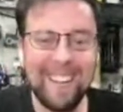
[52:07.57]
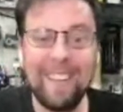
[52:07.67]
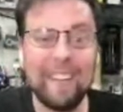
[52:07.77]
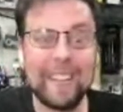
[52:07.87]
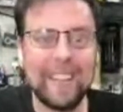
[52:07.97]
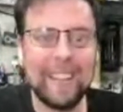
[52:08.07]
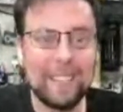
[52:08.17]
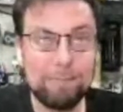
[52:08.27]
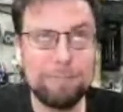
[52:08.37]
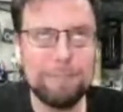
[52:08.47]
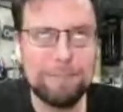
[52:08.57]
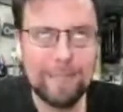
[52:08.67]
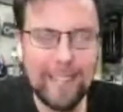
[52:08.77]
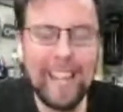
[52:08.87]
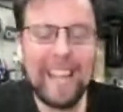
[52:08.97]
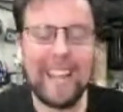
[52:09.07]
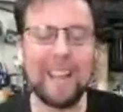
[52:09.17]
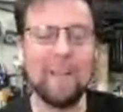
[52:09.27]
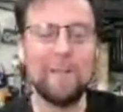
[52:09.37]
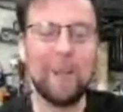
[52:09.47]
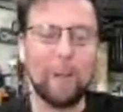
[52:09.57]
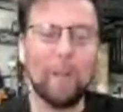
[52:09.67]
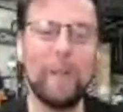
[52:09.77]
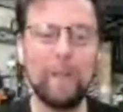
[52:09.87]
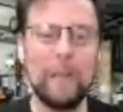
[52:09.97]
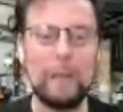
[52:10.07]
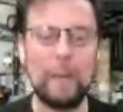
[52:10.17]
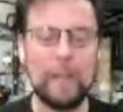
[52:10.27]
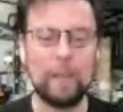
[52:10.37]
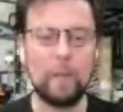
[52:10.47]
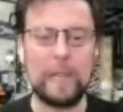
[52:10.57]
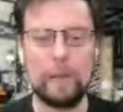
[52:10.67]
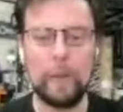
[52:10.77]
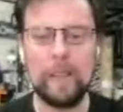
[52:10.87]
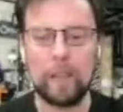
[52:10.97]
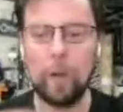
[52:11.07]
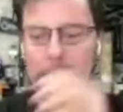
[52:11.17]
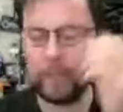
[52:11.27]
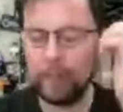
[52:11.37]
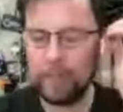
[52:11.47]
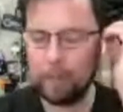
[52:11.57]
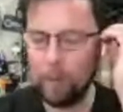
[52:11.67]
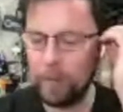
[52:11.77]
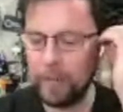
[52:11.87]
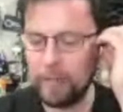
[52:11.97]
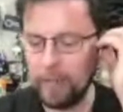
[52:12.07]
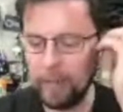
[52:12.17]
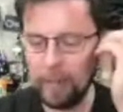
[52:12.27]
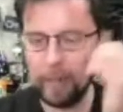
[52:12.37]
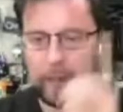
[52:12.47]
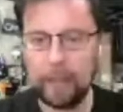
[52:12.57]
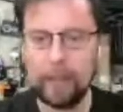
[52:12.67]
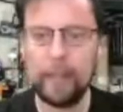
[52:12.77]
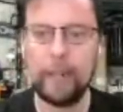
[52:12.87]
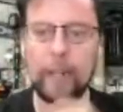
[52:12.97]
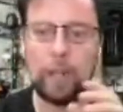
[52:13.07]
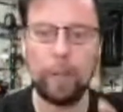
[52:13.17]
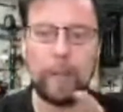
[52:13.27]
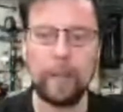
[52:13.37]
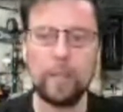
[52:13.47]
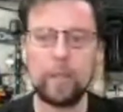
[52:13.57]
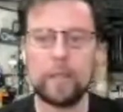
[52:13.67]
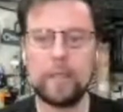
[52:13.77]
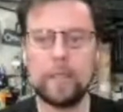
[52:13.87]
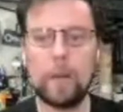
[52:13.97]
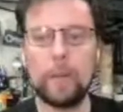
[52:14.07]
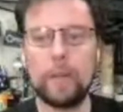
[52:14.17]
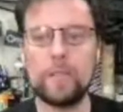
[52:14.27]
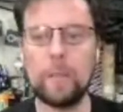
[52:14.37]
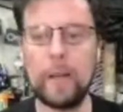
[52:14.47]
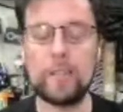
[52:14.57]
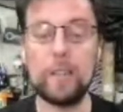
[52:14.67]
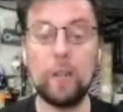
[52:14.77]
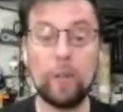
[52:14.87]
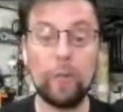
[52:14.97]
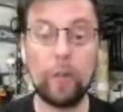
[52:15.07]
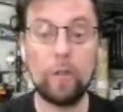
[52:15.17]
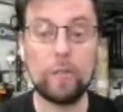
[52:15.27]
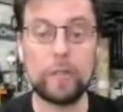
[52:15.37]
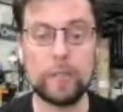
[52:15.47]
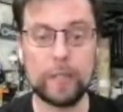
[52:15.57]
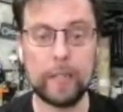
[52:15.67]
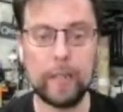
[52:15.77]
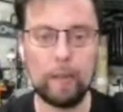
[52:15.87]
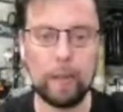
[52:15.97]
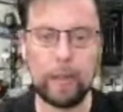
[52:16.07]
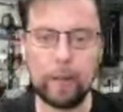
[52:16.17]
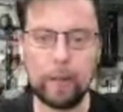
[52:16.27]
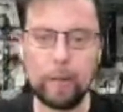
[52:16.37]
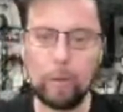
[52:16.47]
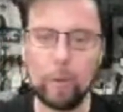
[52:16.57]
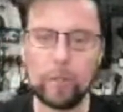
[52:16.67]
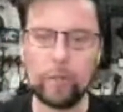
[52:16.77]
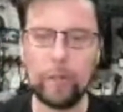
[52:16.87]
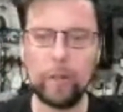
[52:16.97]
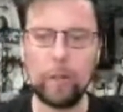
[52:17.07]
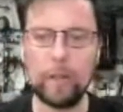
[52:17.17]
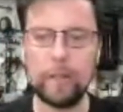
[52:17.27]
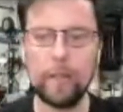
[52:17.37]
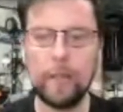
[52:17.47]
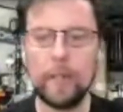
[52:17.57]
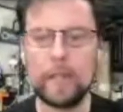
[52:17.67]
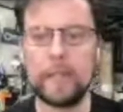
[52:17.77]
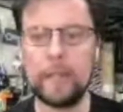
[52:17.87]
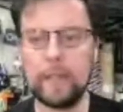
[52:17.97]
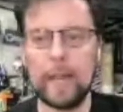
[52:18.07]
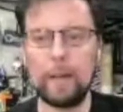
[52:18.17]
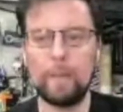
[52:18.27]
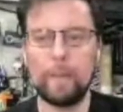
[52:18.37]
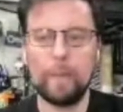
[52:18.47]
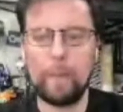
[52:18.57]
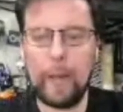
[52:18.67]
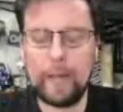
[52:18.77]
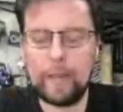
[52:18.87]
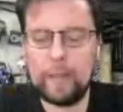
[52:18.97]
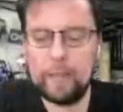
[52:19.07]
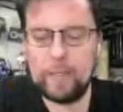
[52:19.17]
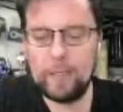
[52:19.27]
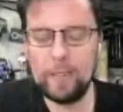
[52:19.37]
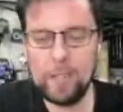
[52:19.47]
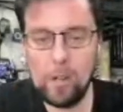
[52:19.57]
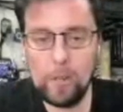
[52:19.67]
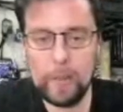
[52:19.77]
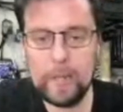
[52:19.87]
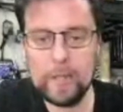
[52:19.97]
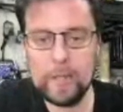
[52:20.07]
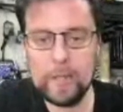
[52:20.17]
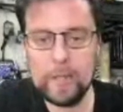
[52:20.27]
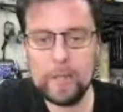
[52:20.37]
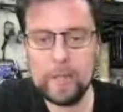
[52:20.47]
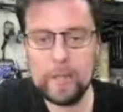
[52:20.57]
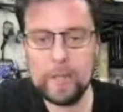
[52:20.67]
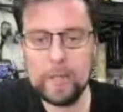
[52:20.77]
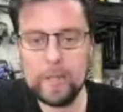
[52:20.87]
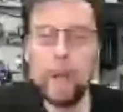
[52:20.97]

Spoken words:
Oh, again. No, we'll go into this in more detail, and it'll be an interesting topic because I'm actually looking forward to seeing how it works for you and to getting back talking about that stuff, because